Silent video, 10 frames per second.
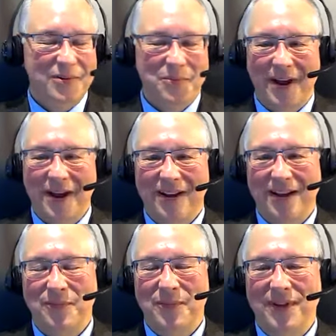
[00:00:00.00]
might
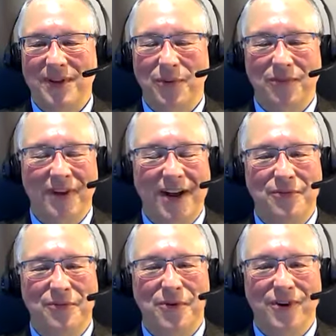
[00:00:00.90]
have been provided
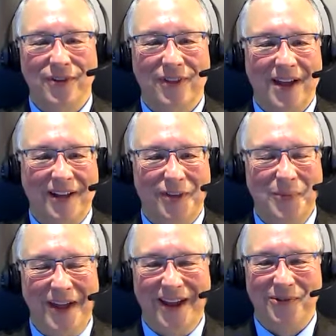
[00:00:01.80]
for under the
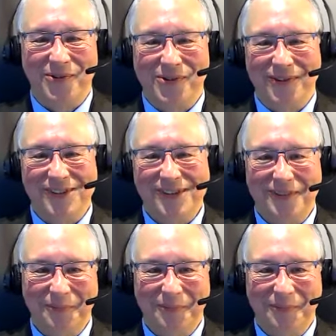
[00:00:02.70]
LMA rules.